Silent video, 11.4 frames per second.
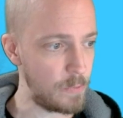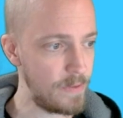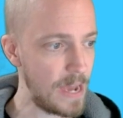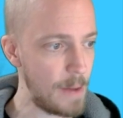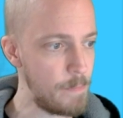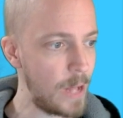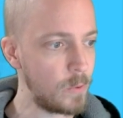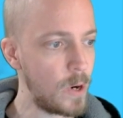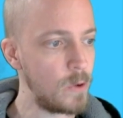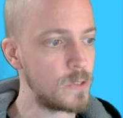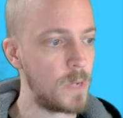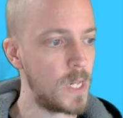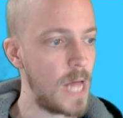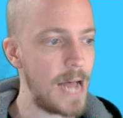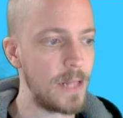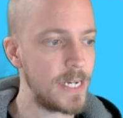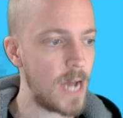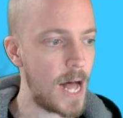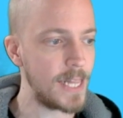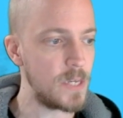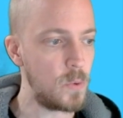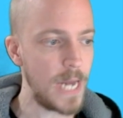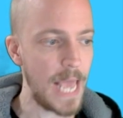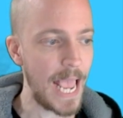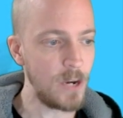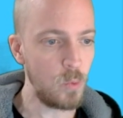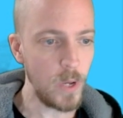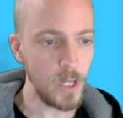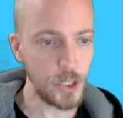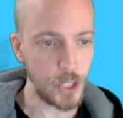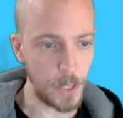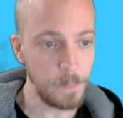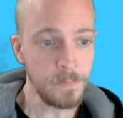We've got Melrose, Mulholland, Hollywood, and Wilshire.